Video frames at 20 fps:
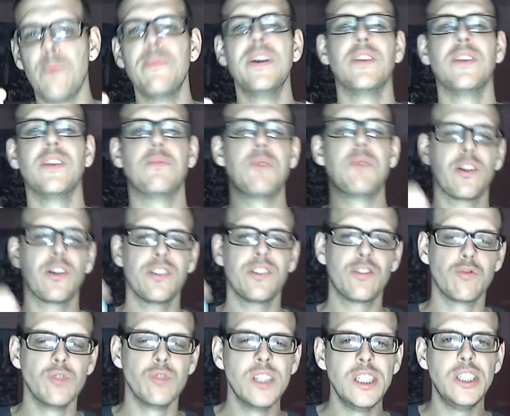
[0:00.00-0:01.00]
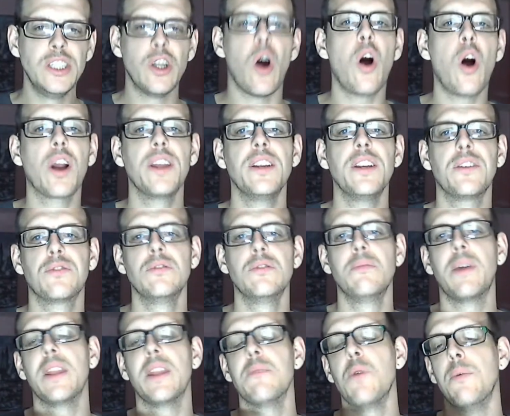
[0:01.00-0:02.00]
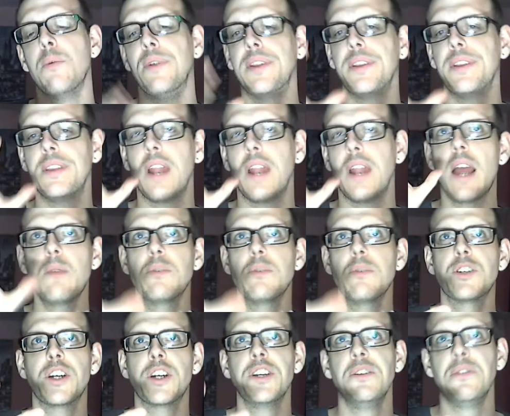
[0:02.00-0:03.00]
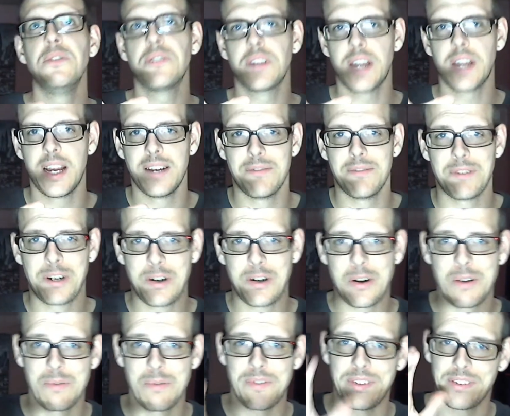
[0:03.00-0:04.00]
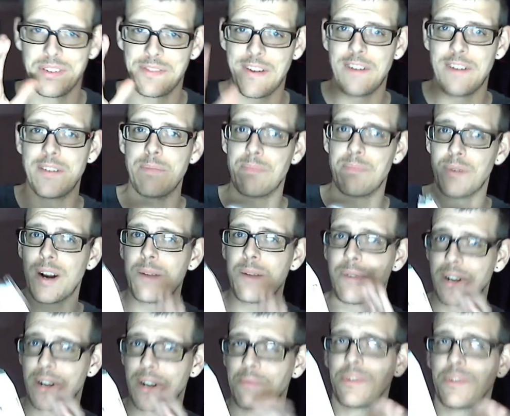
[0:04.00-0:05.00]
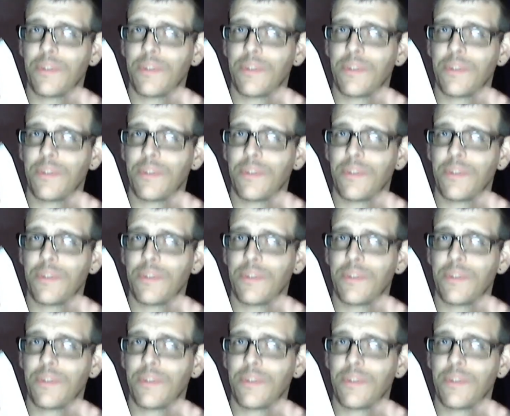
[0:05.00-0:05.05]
is, because it's really dark in this room at the moment, the light which I use to kind of record with is very bright when it comes to